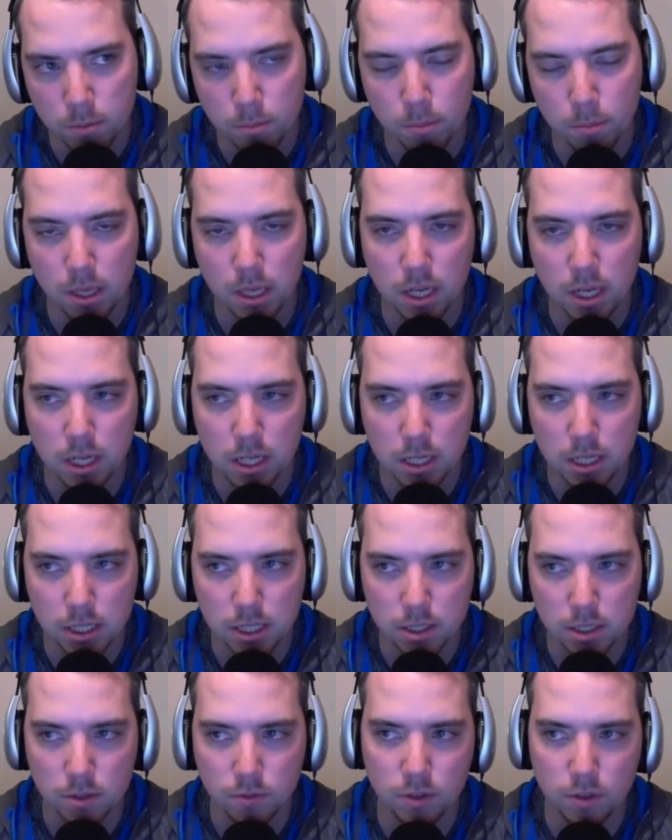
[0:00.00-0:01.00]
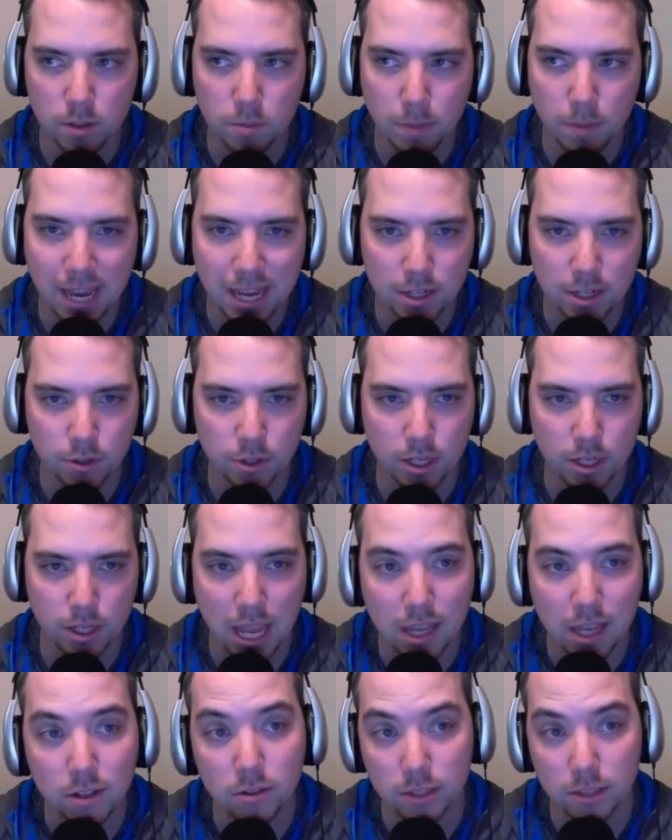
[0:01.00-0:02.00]
because Fitzpatrick
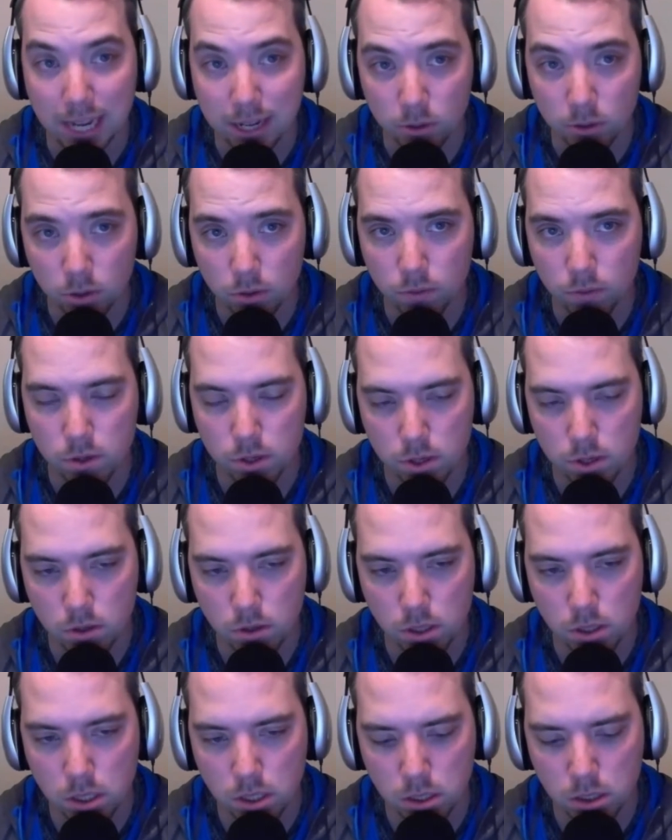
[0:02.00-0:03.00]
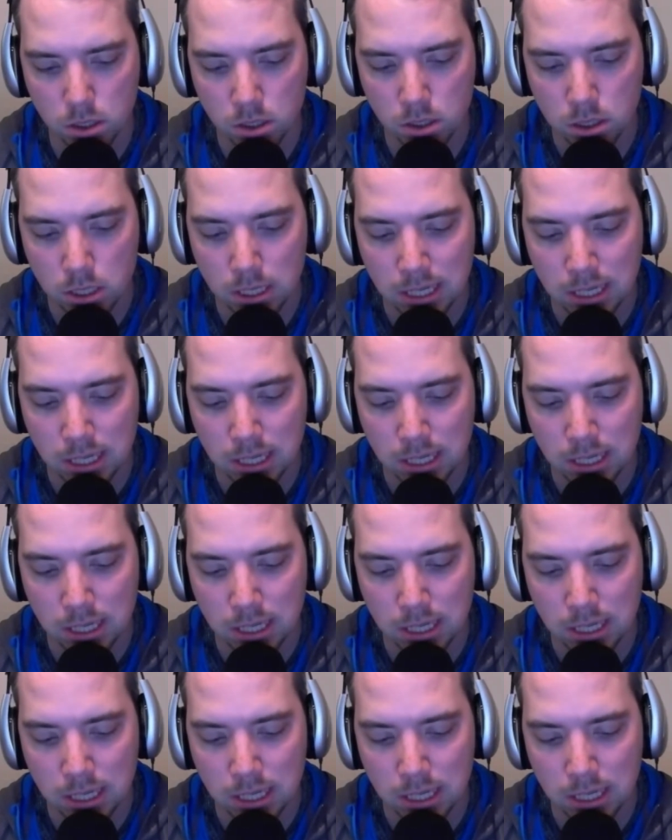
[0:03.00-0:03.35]
held out for so long,